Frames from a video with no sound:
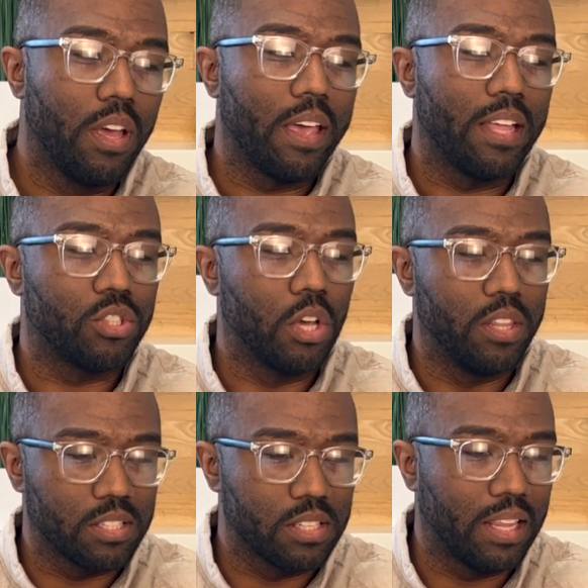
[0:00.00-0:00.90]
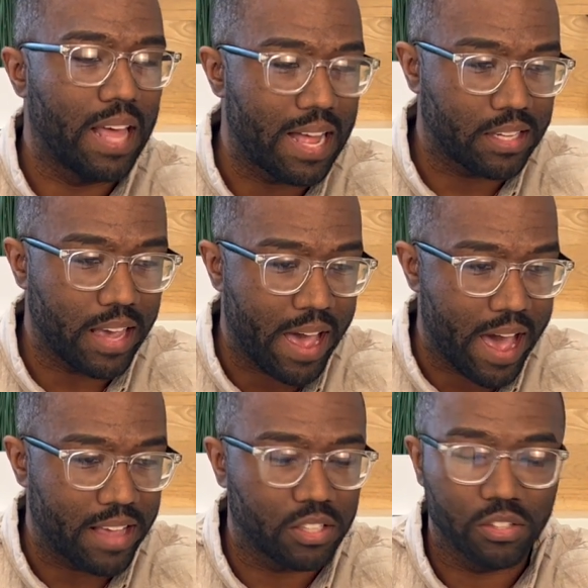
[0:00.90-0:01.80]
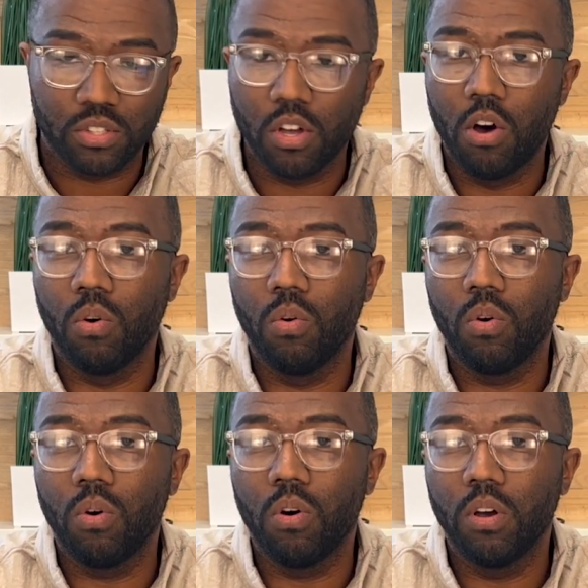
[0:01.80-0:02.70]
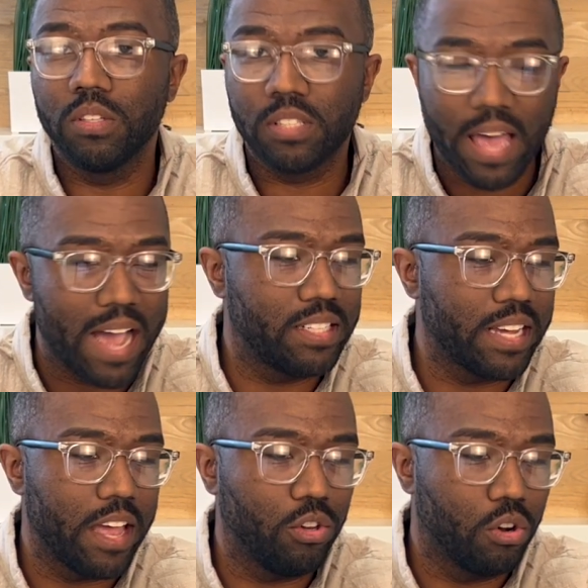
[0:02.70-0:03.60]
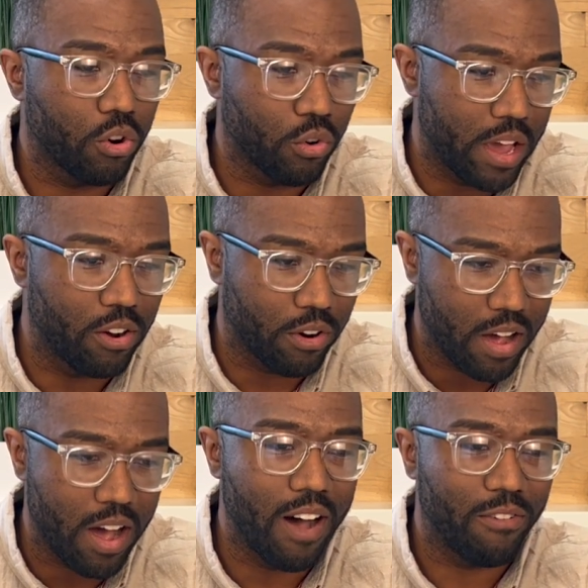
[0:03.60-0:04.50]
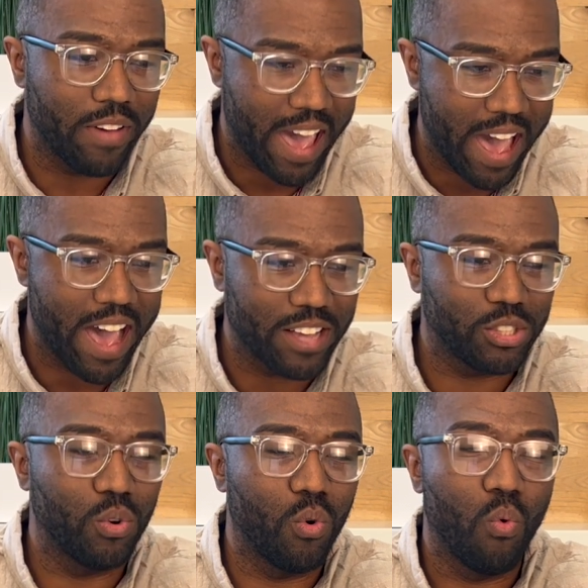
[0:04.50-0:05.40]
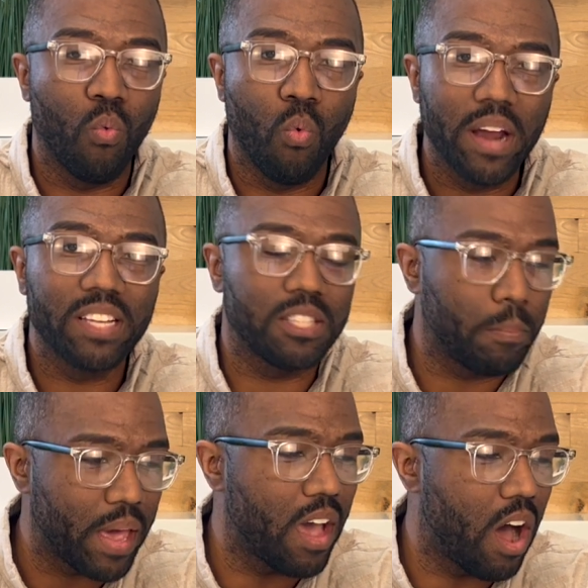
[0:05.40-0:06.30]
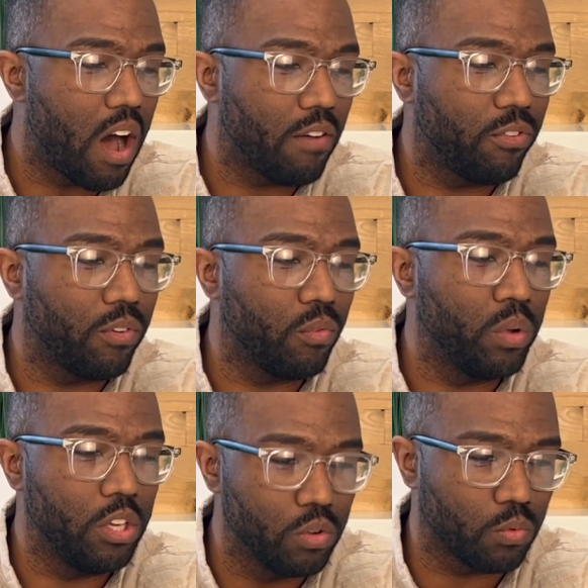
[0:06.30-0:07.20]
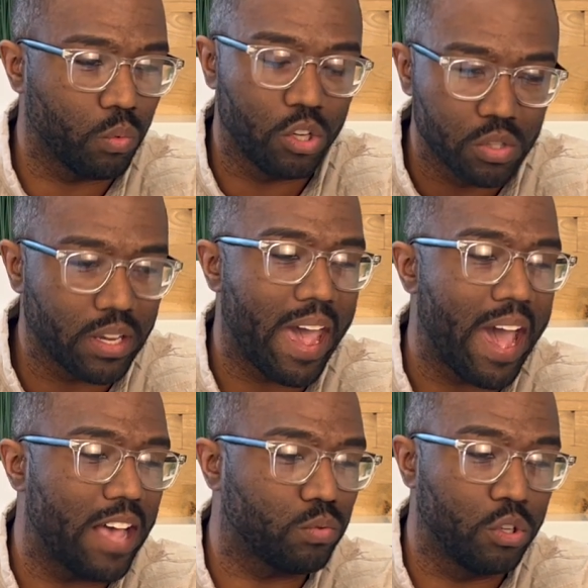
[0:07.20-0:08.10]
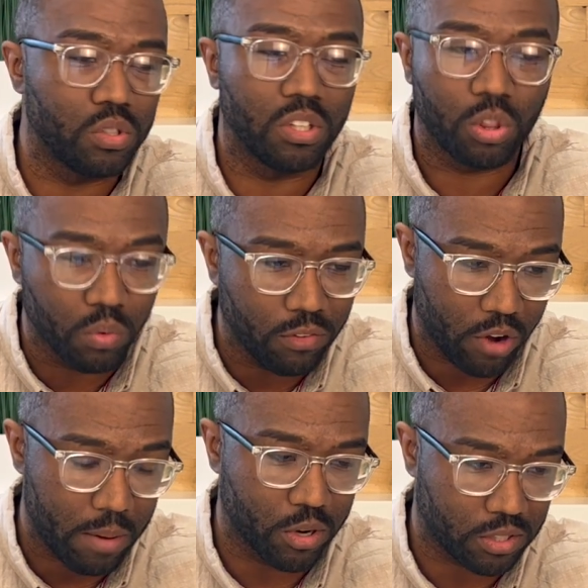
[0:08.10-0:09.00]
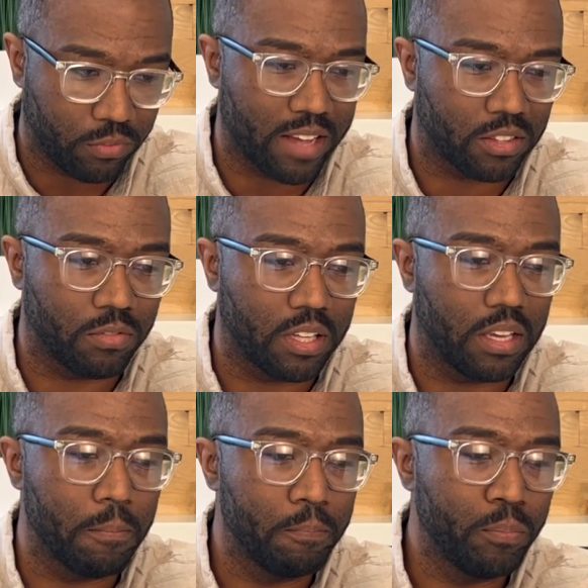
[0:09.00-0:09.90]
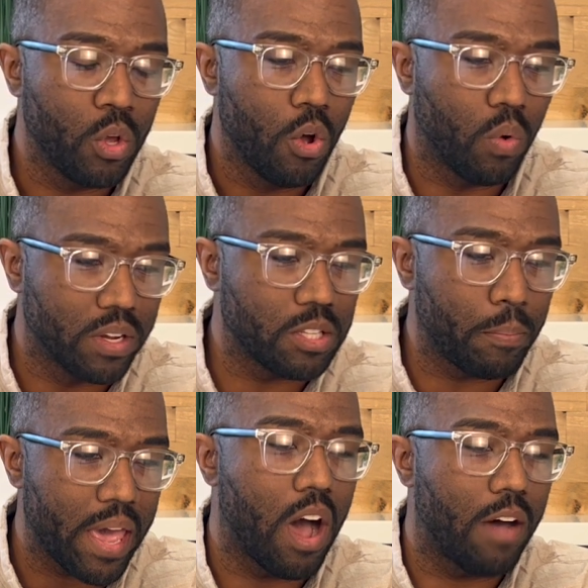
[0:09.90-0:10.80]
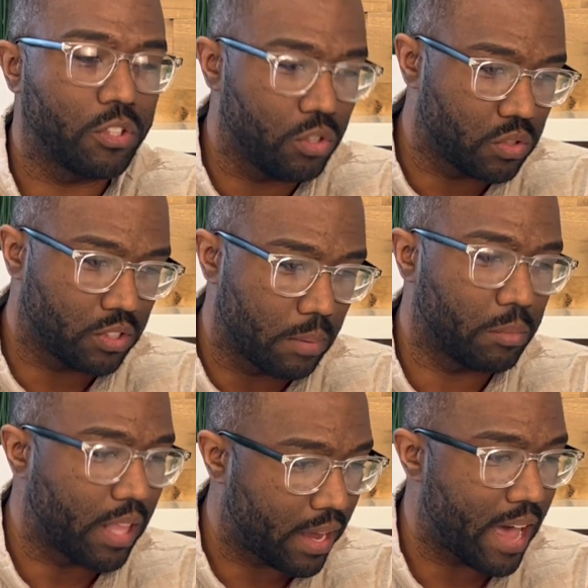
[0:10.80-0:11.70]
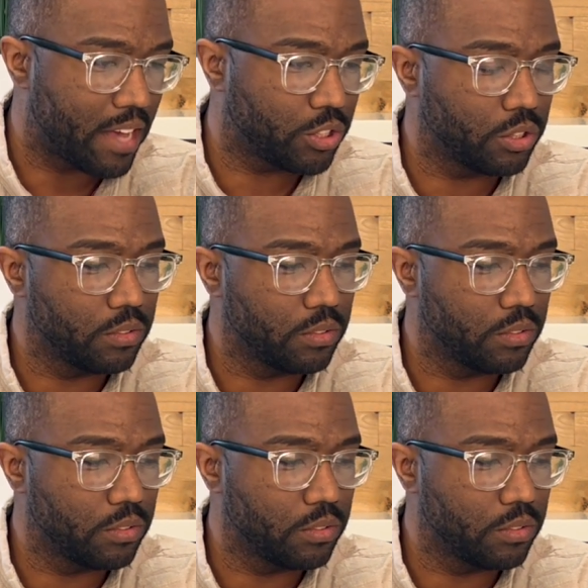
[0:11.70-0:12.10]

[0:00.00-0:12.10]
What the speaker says: and so this is a lot to ask. And so Zach Daniel, creator of Ash, what is the payoff? We're using Ash, we're using 3 frameworks effectively. What is the payoff to using something like Ash?